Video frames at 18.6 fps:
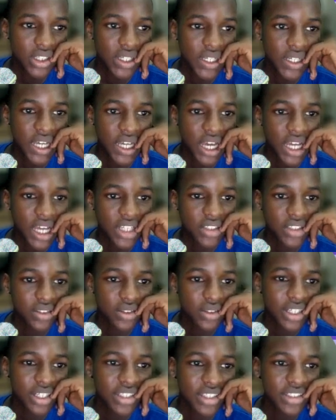and you
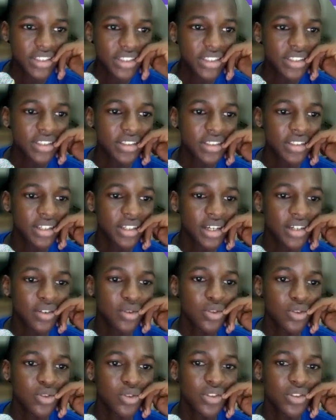can see they are
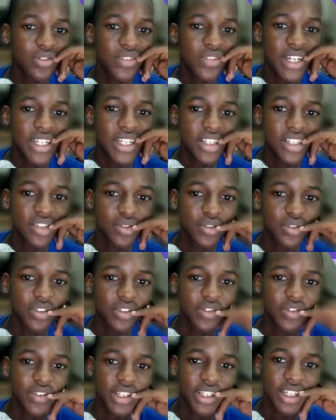also divided into
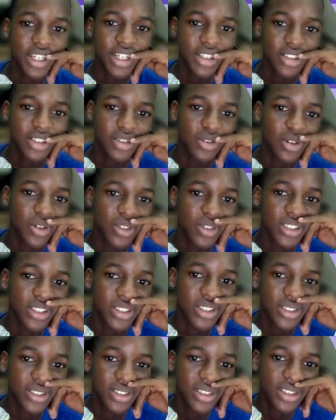different
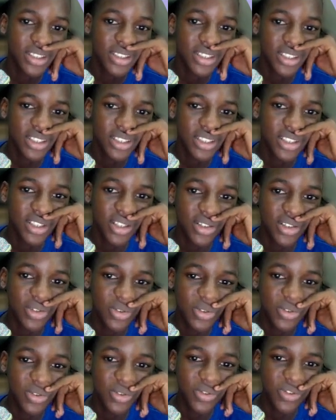categories. Let's go
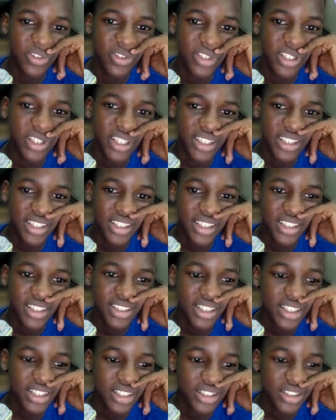to letters.
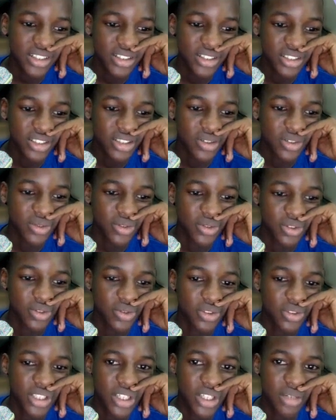You'll
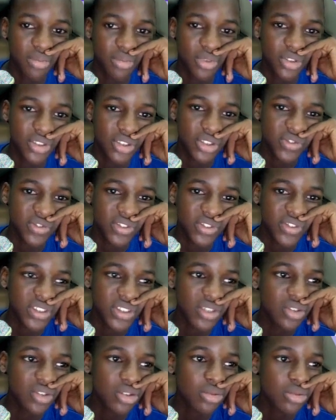see a bunch of
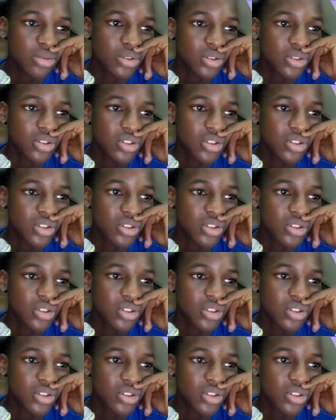different options.